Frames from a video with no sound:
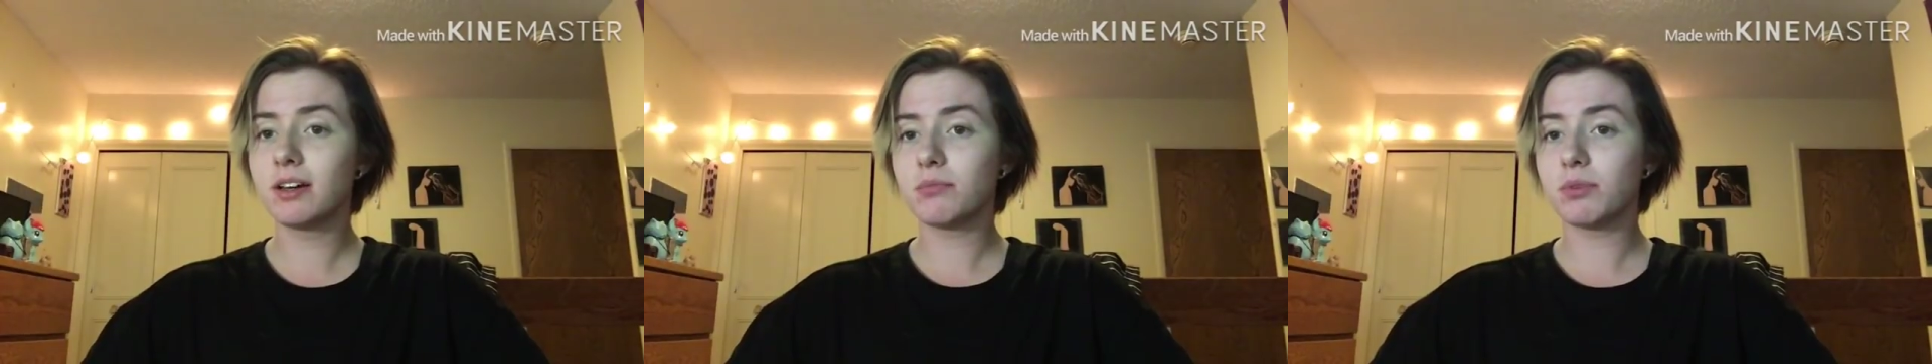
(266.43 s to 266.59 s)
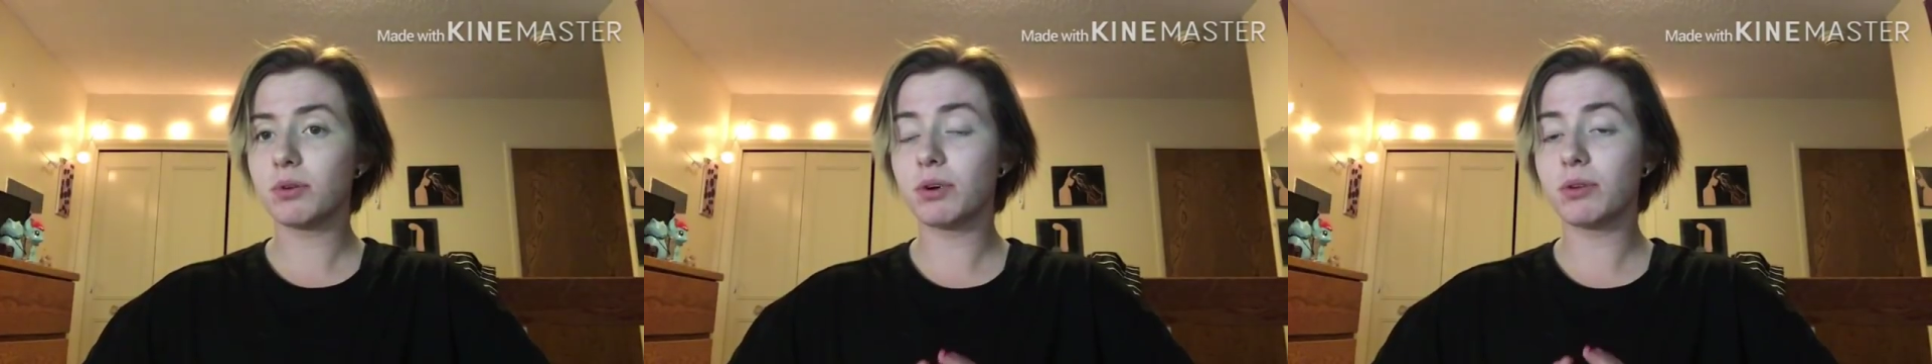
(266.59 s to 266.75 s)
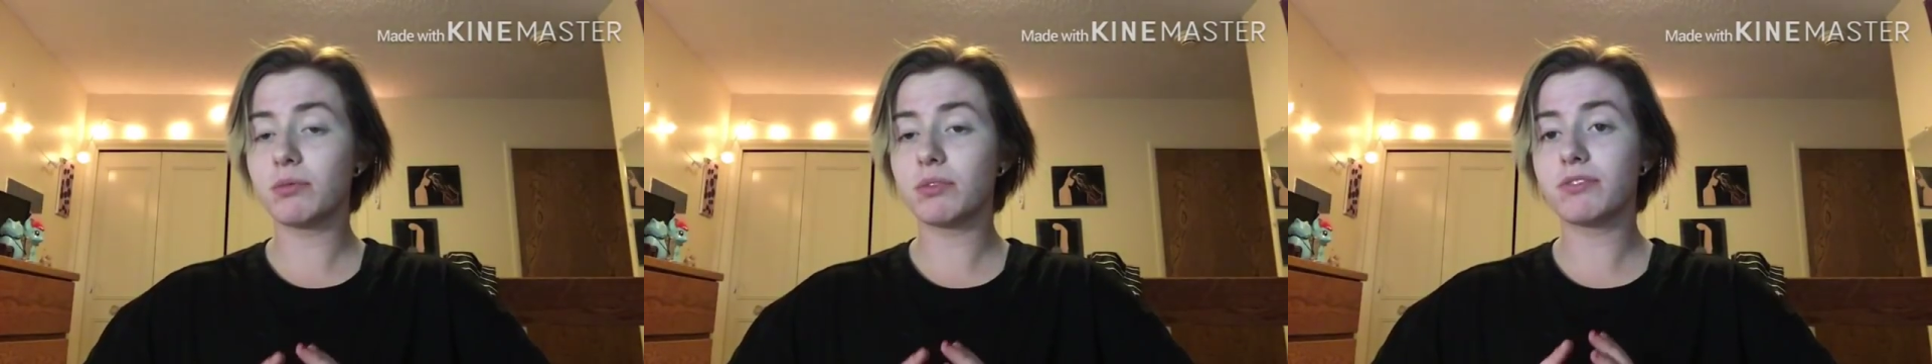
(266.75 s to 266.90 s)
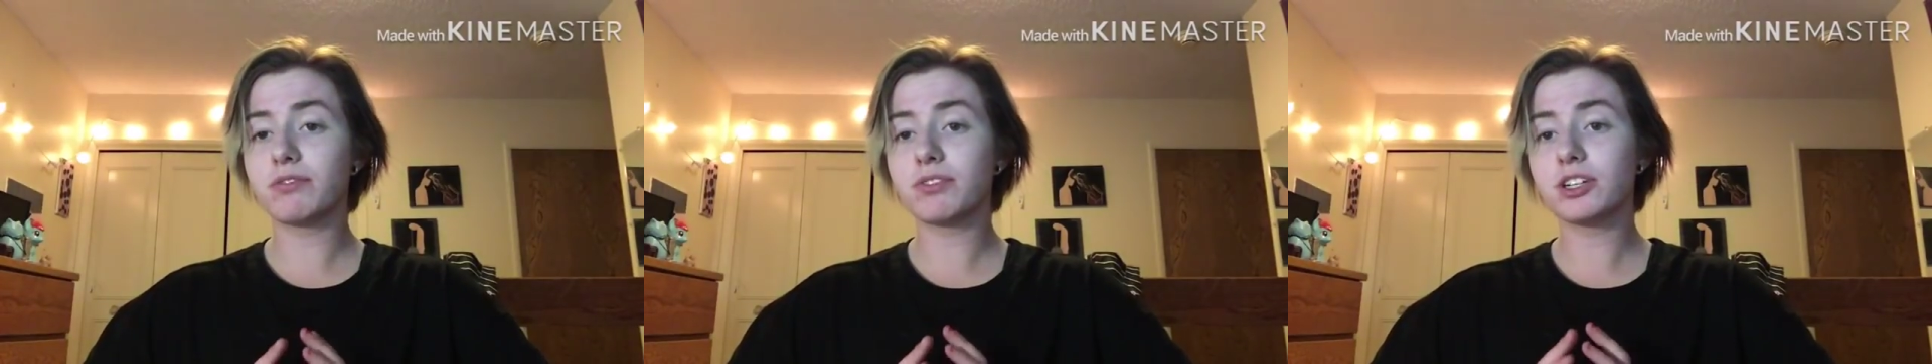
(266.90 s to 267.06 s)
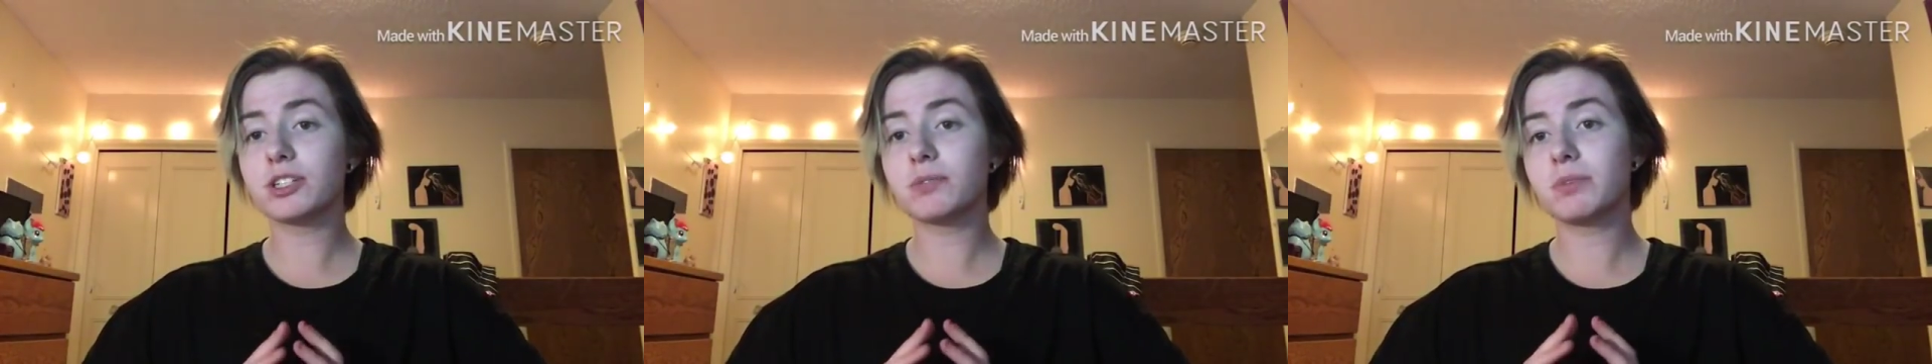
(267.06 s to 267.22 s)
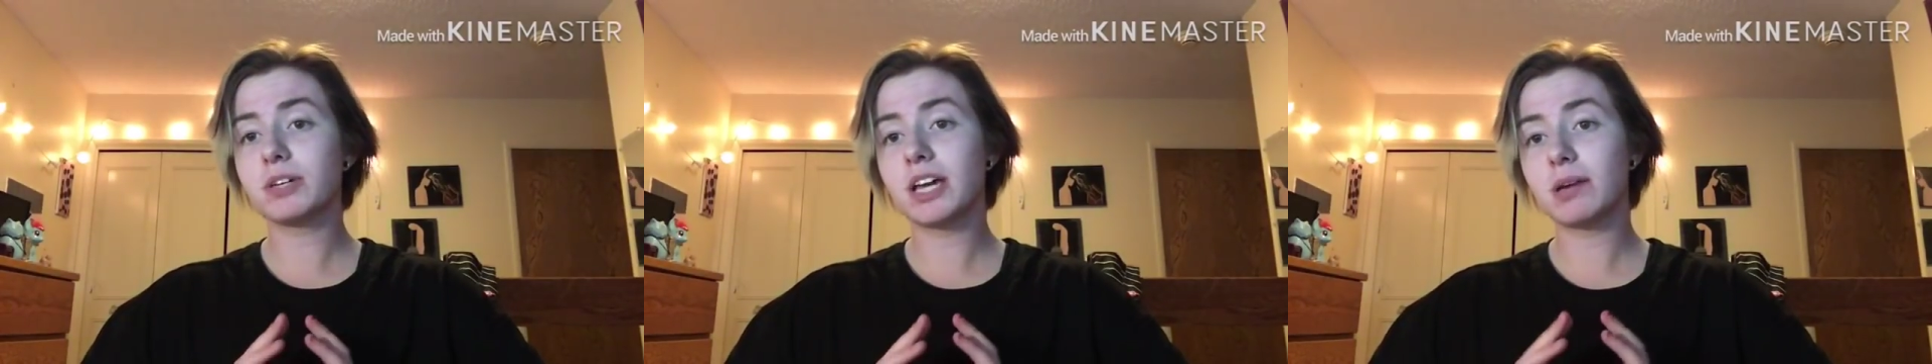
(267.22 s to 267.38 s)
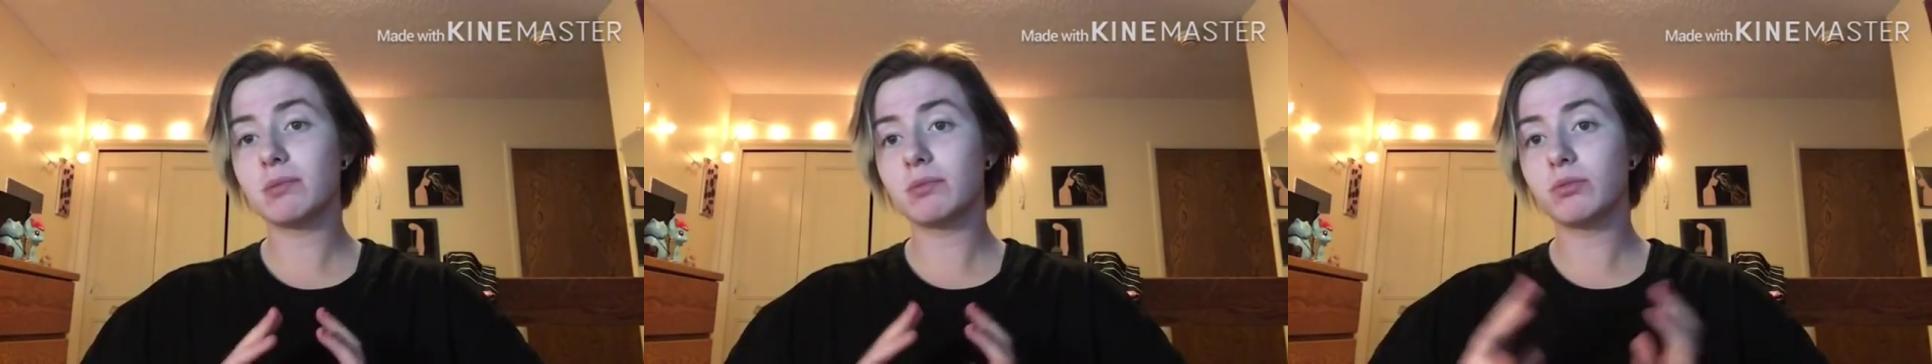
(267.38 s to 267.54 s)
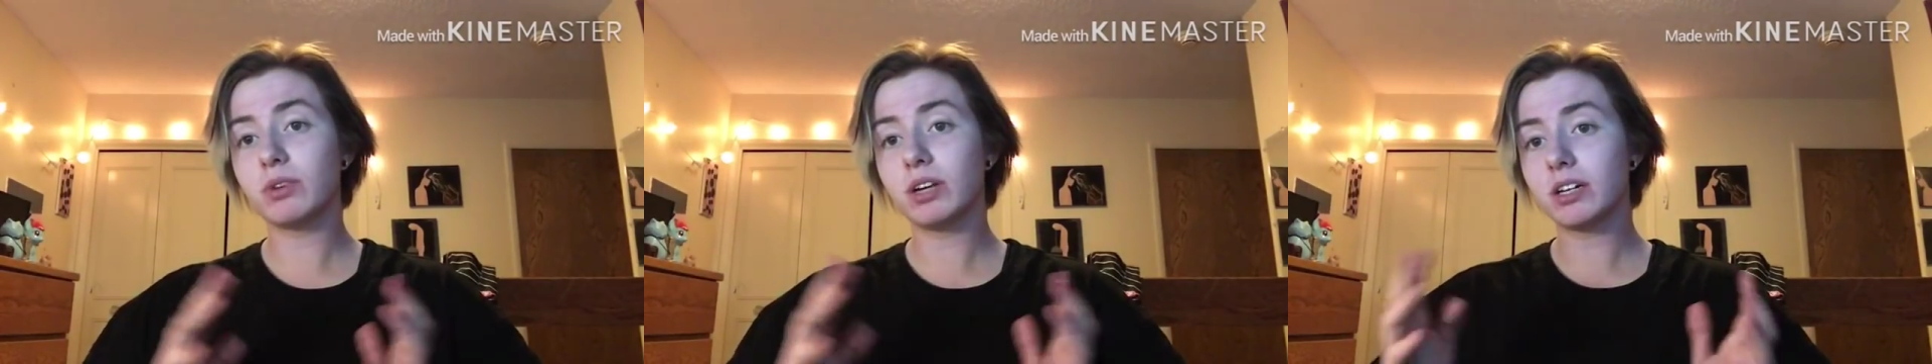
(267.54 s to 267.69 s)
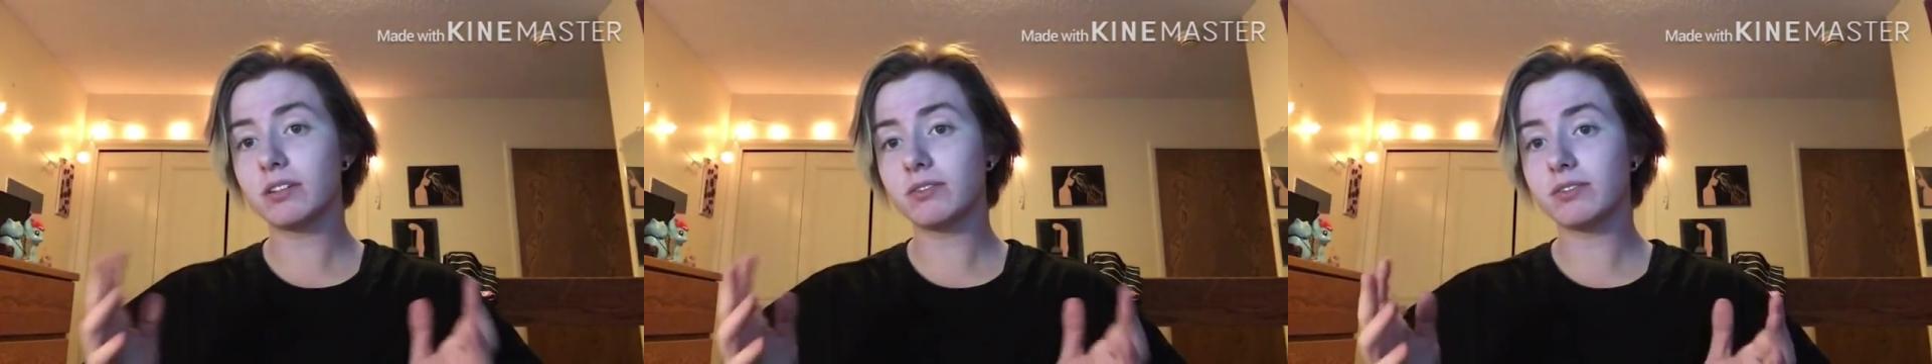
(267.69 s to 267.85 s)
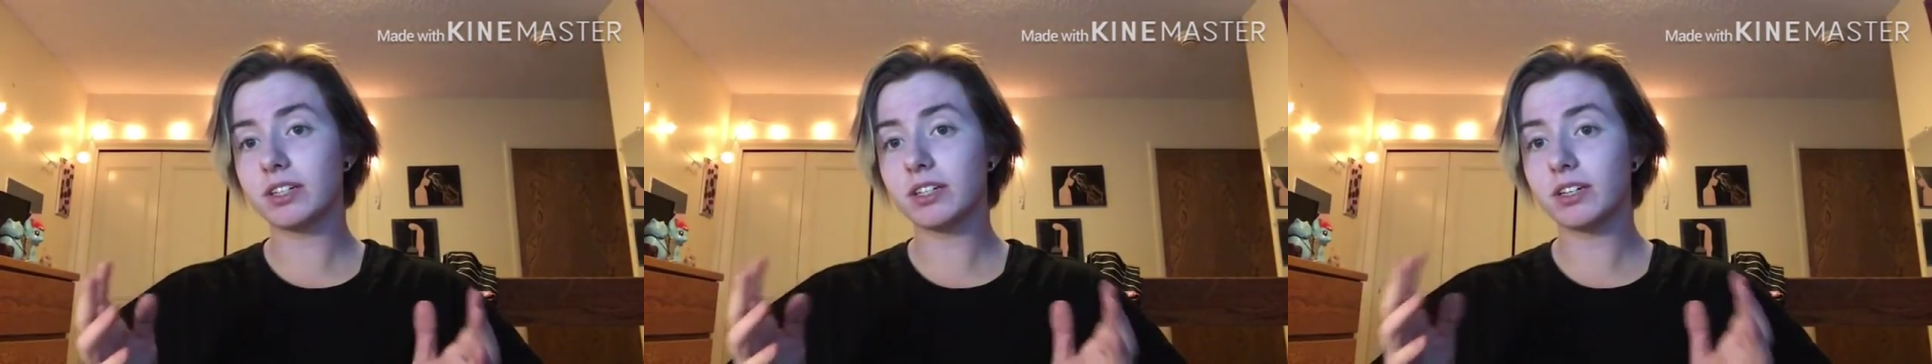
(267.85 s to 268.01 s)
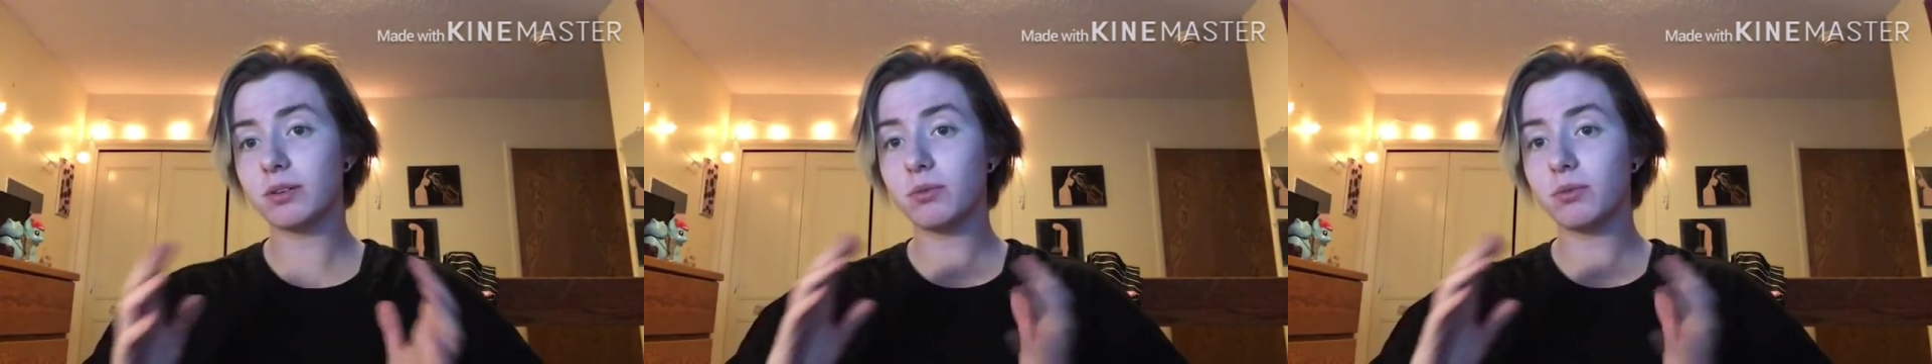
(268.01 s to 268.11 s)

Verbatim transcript: but when we first became aware of it,